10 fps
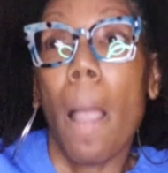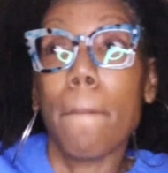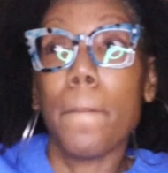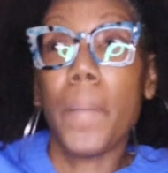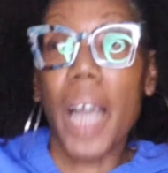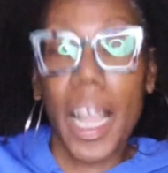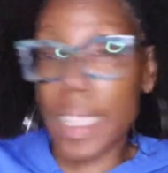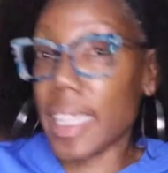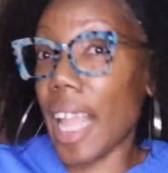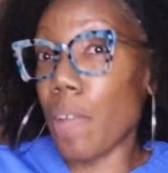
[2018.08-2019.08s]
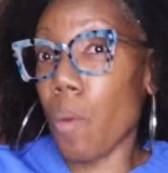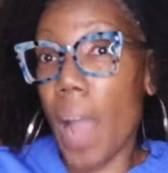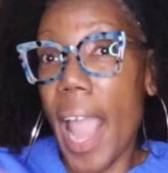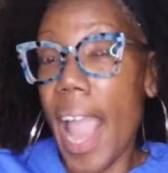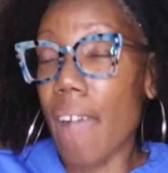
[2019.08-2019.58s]
But they
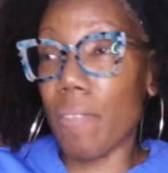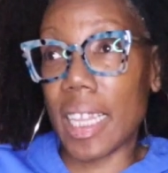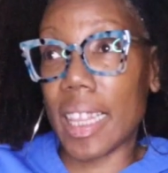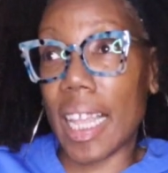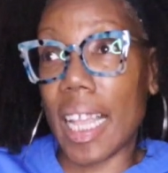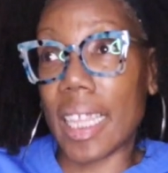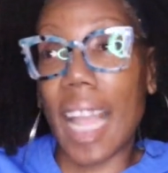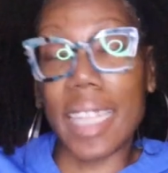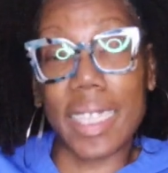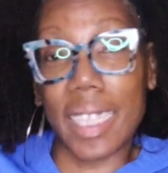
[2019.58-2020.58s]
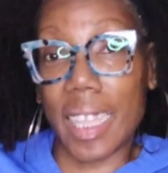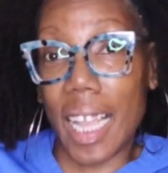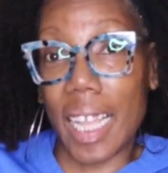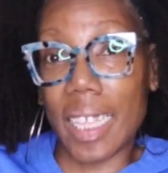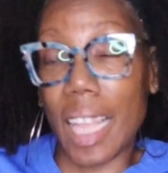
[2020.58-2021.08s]
won't have anything. That's the
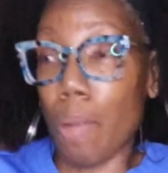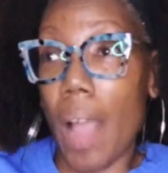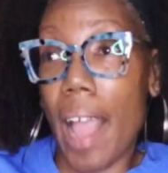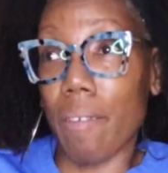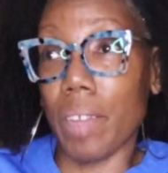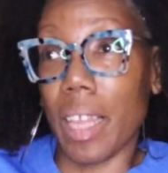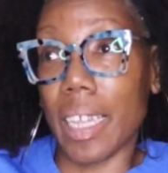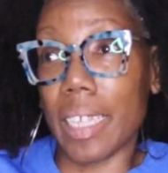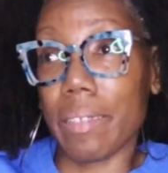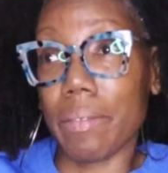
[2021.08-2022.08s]
thing. They won't have nothing.